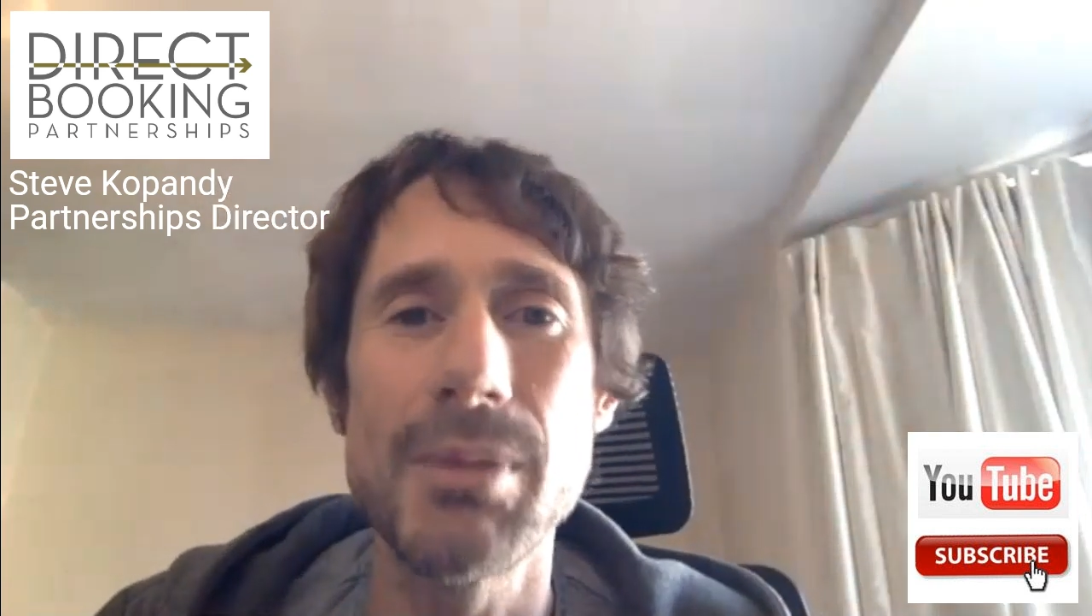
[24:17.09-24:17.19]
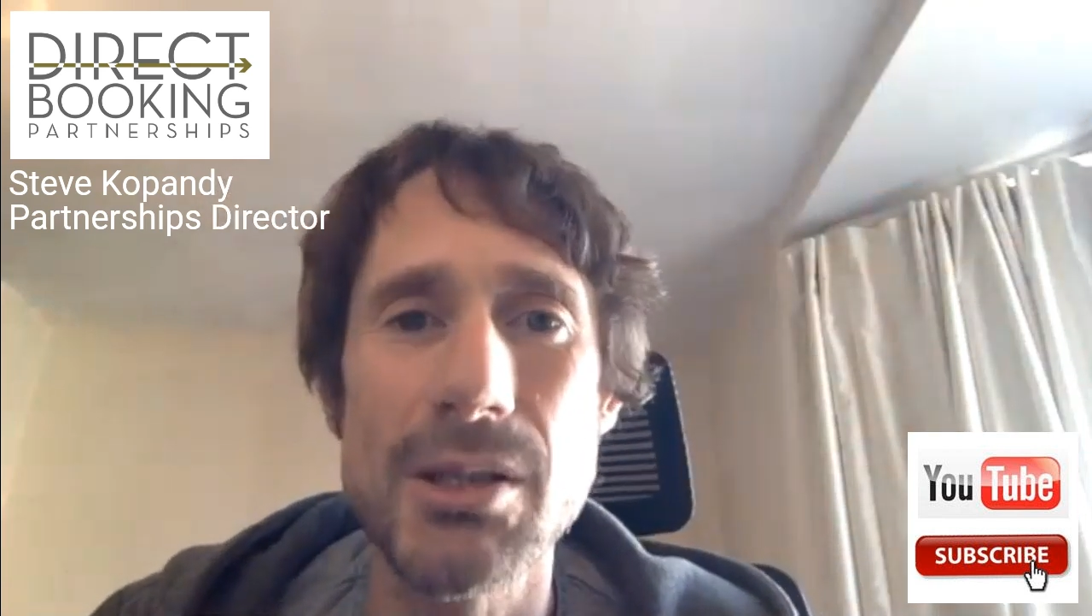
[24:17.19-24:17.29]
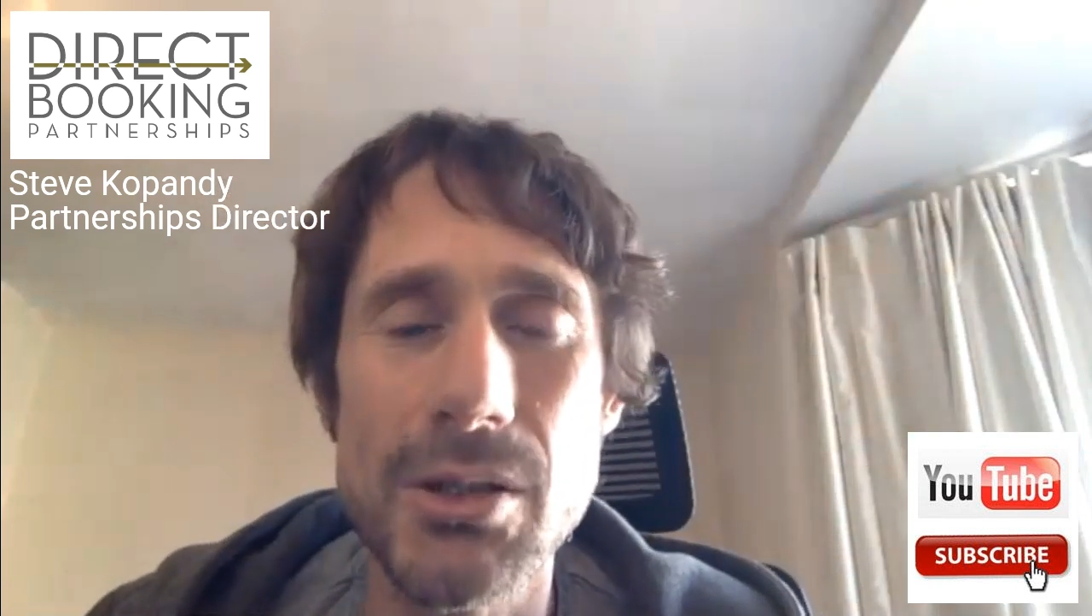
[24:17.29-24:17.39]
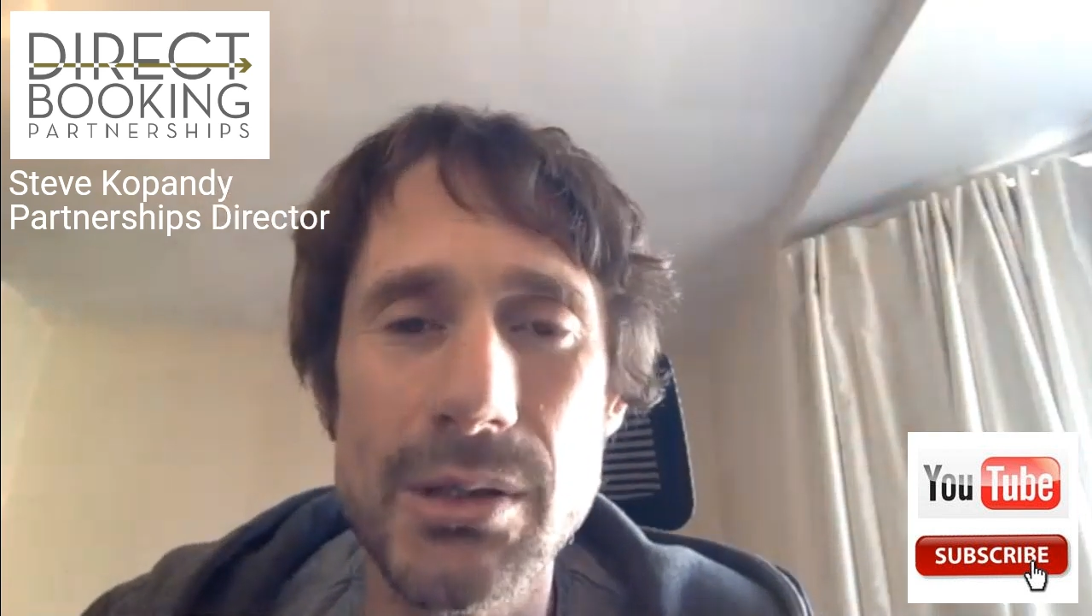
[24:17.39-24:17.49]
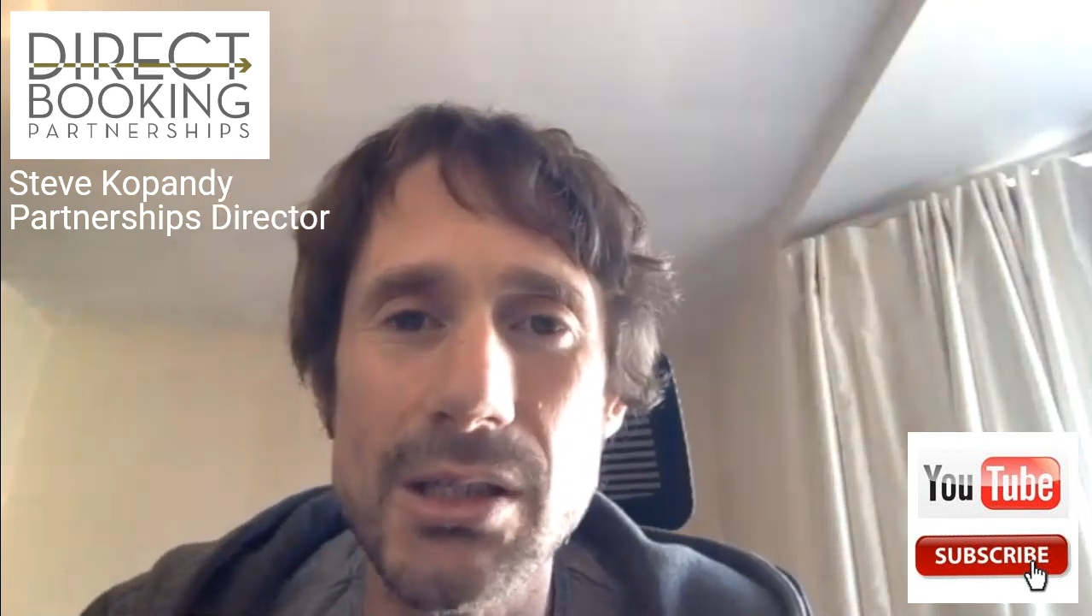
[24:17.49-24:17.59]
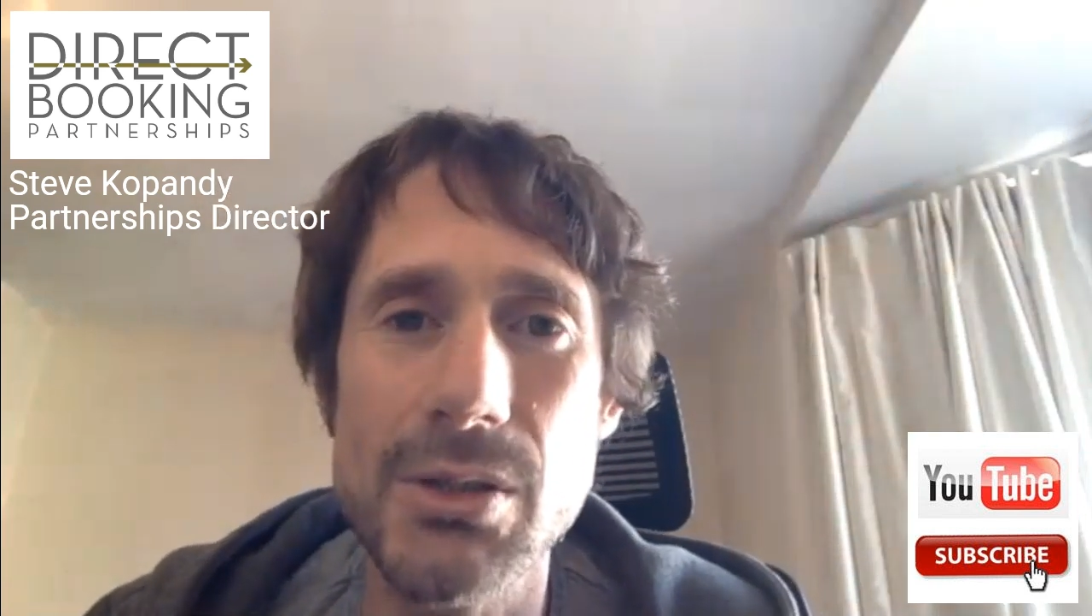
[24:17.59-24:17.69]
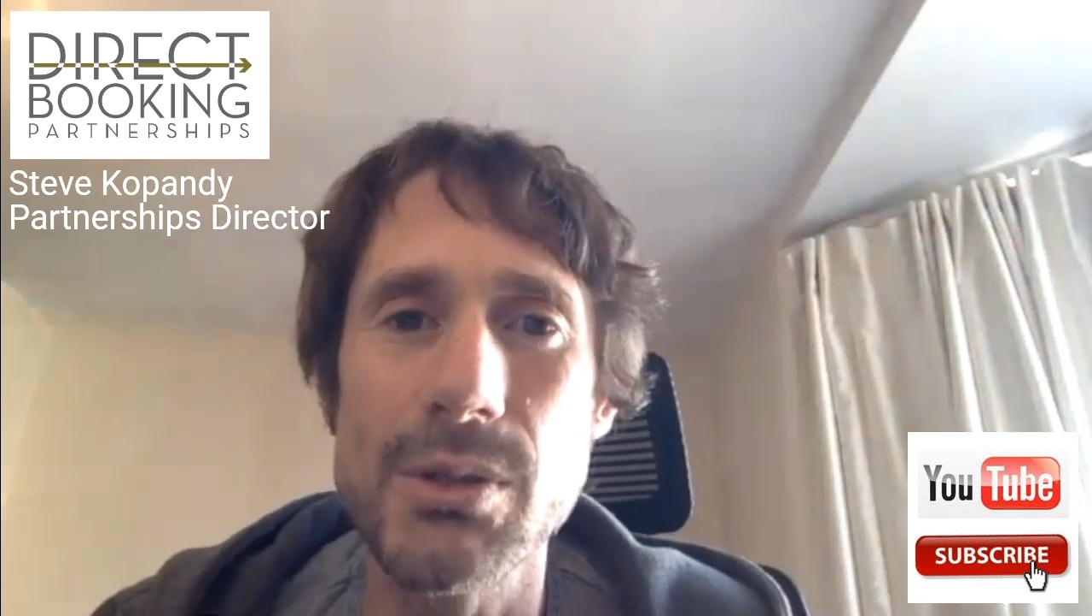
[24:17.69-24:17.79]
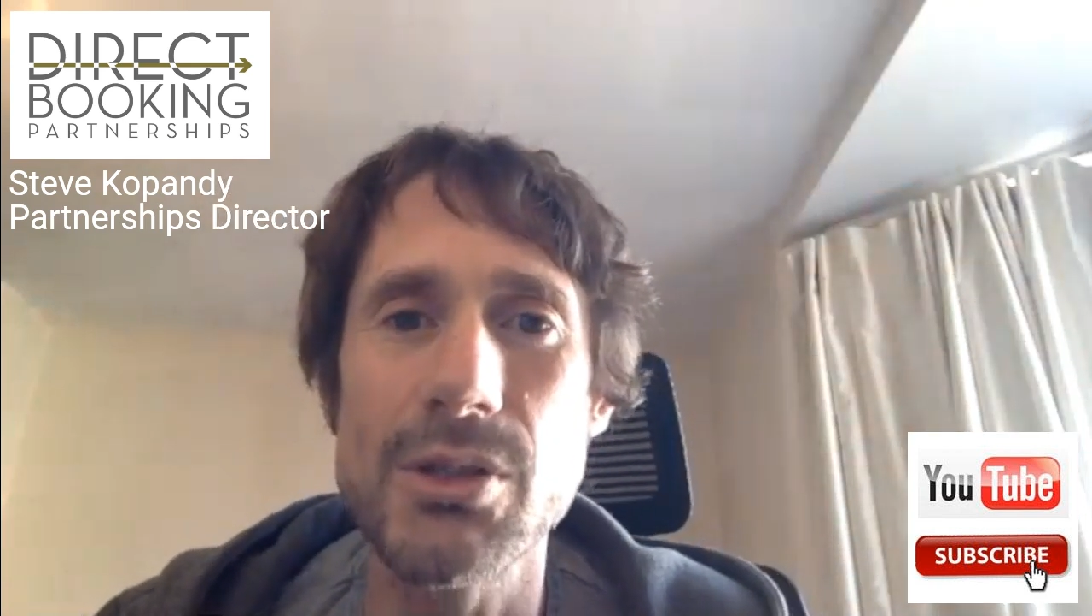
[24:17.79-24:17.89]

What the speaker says: be doing to